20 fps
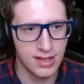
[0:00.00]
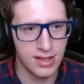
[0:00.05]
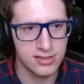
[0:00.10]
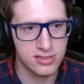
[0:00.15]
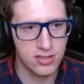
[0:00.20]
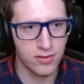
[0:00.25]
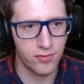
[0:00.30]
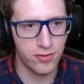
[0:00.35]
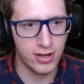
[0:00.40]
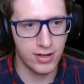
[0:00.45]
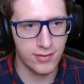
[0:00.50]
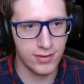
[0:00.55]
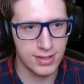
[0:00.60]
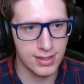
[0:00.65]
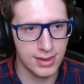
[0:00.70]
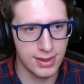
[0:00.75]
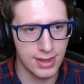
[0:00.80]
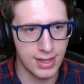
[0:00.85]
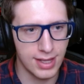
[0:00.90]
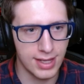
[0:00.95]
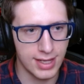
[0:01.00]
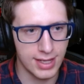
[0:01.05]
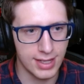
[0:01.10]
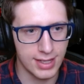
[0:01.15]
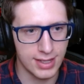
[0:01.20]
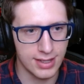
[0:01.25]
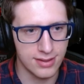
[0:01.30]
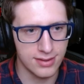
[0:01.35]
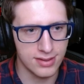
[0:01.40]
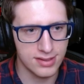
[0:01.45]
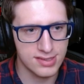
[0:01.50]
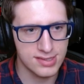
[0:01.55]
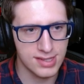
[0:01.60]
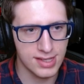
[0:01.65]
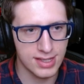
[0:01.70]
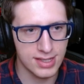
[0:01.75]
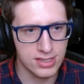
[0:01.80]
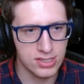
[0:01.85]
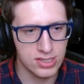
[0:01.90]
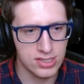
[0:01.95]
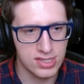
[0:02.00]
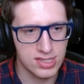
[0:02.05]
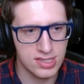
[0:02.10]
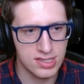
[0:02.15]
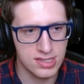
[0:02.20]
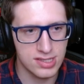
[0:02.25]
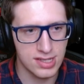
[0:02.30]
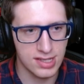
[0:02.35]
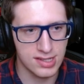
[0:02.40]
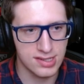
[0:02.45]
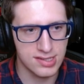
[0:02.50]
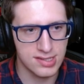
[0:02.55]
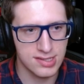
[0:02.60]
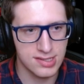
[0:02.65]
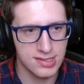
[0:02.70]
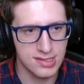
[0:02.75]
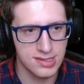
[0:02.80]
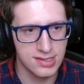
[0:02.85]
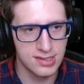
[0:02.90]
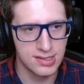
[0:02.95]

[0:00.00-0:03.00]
It's very light and it looks like it just sticks